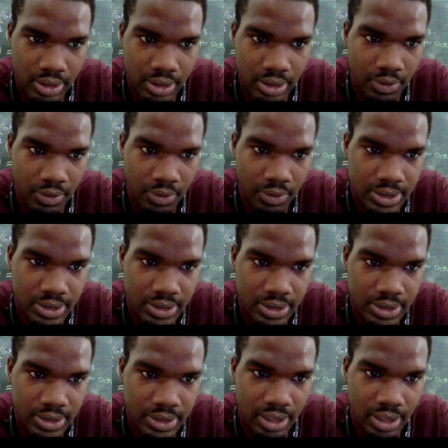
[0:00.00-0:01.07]
to
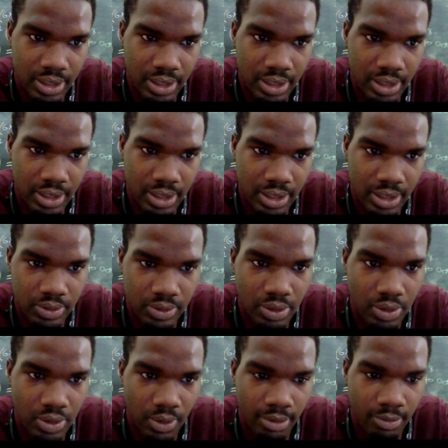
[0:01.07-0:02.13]
16. So we could do
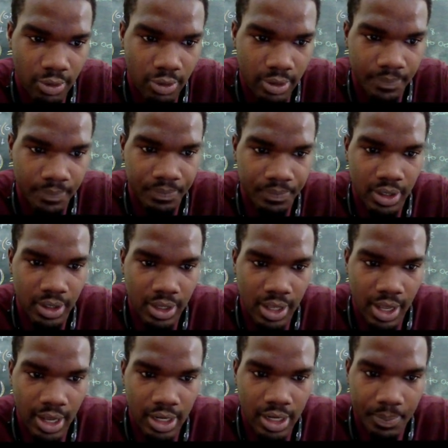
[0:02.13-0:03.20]
one more. The
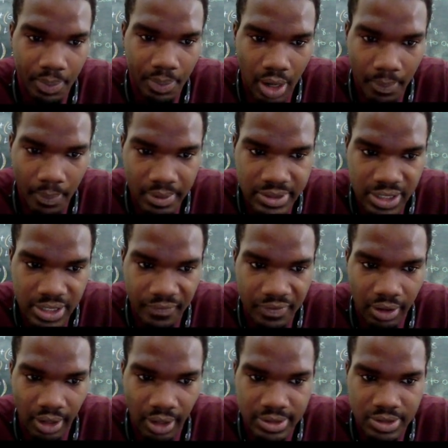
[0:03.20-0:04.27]
purpose of the
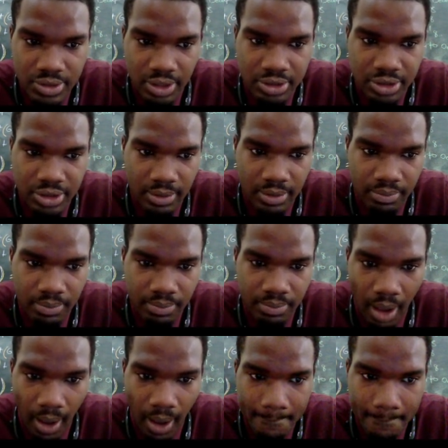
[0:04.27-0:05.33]
construction
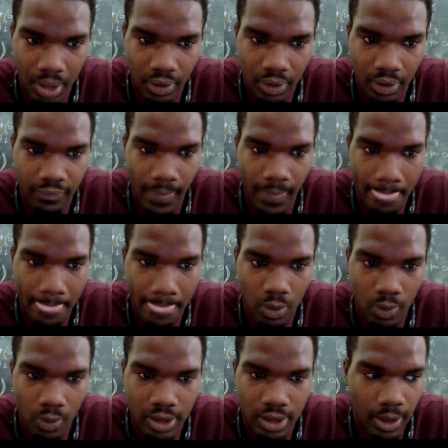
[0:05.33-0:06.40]
above, when
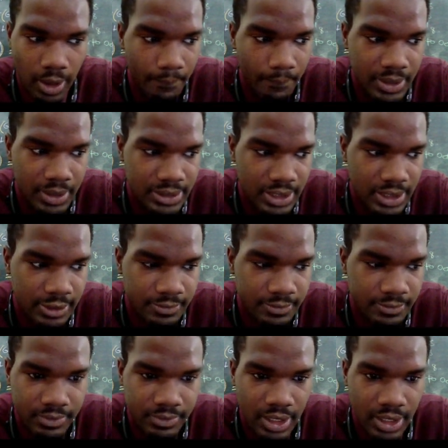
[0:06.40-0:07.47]
completed,
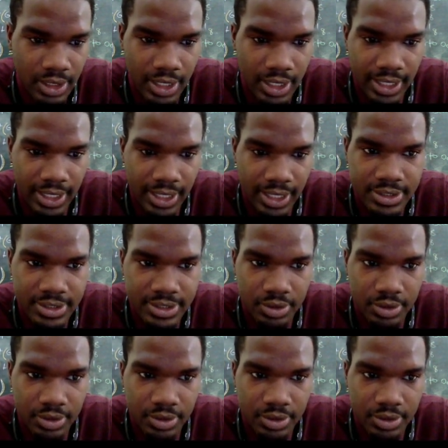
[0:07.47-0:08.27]
is to,